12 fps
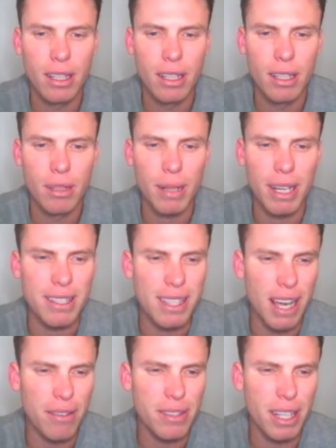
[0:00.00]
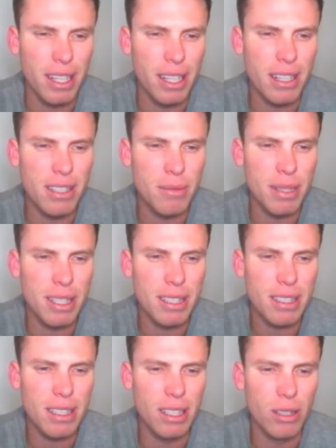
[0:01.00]
Playing Taff down there is a bit
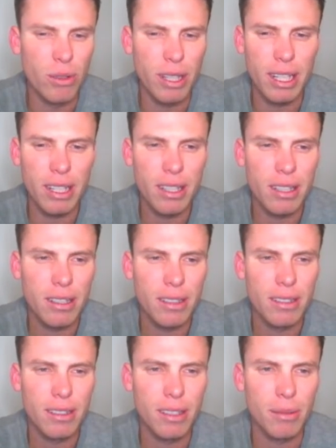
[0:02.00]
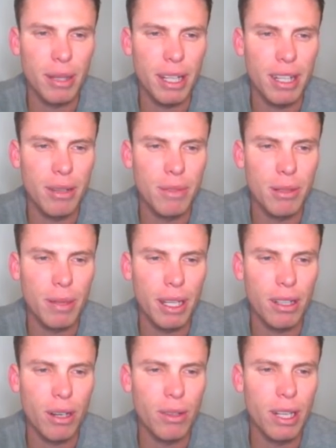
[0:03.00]
annoying. Do you play him? Do you play
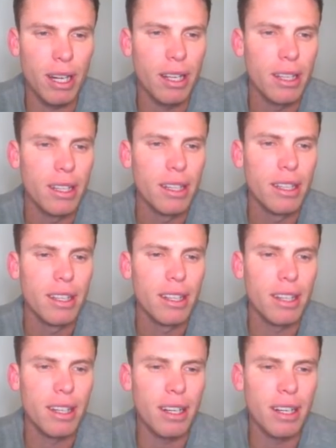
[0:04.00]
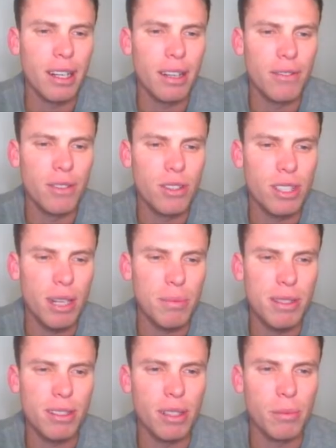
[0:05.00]
Cola? Uh, a few
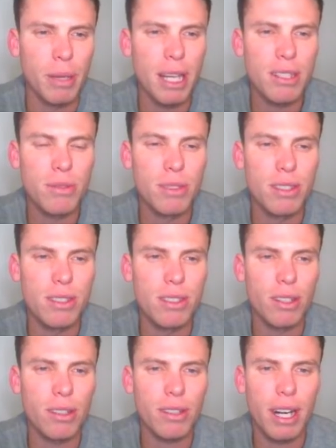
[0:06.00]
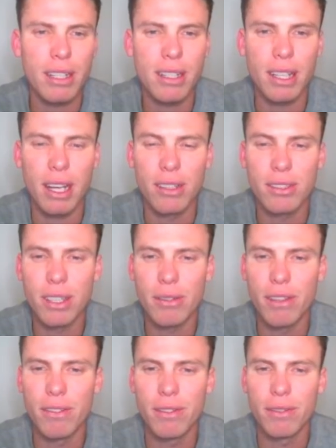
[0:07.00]
cheapies on the bench, which is not great. Okay, it looks like
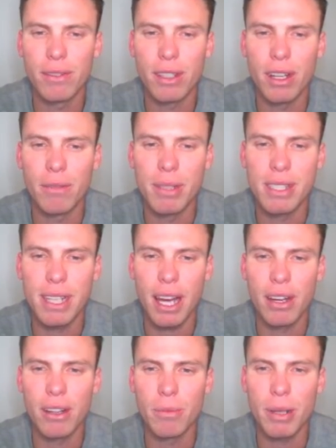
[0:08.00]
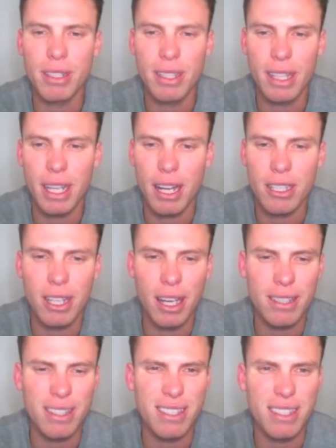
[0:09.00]
we've kind of missed out on a bunch of the cash
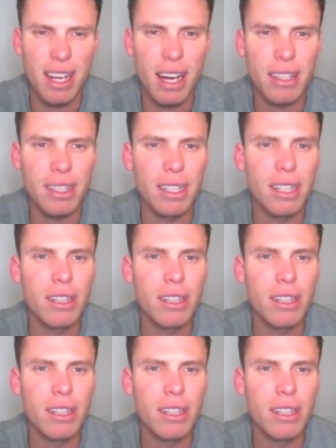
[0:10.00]
cows to start the year.